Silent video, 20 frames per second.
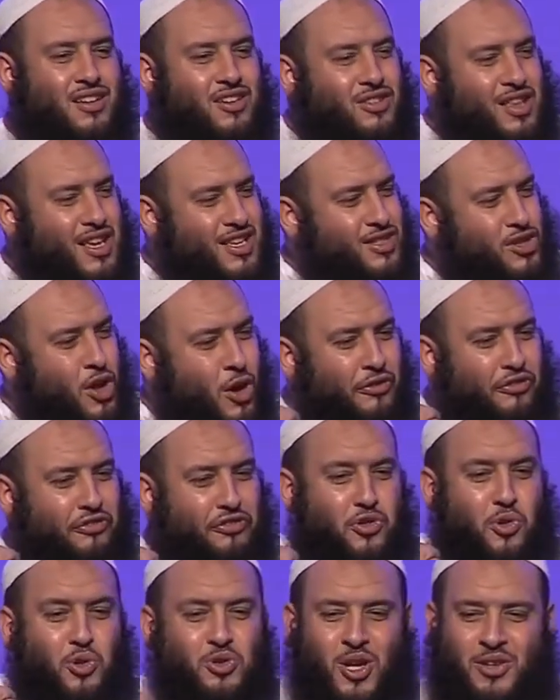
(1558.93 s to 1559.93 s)
There's no
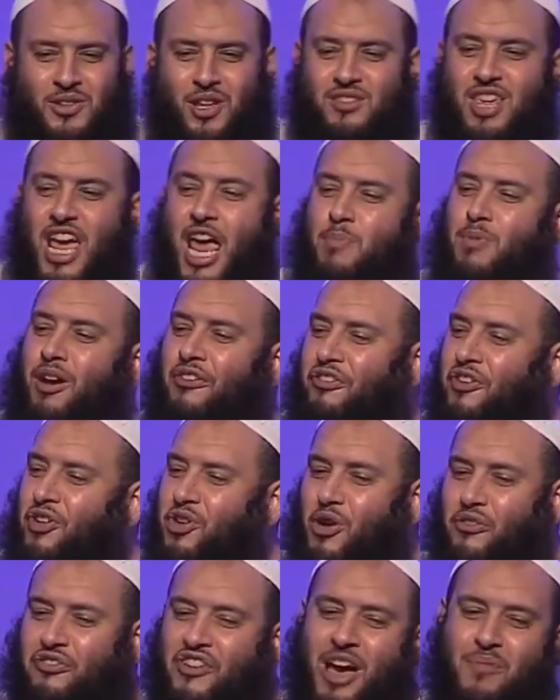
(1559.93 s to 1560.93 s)
food on the table for
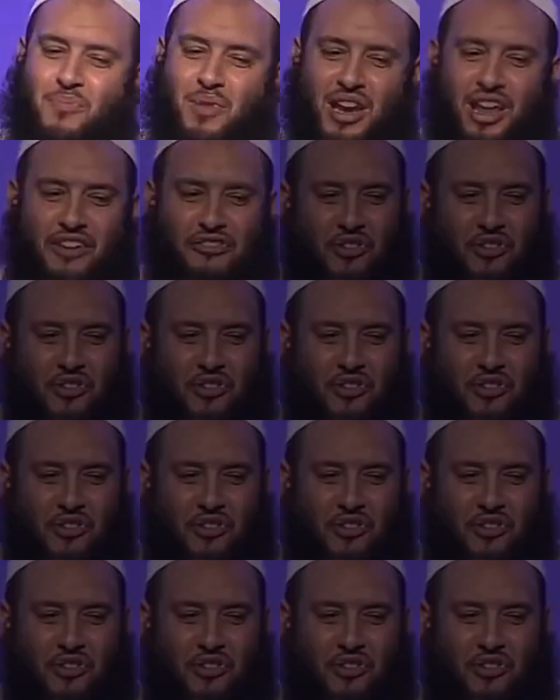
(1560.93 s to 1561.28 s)
your family,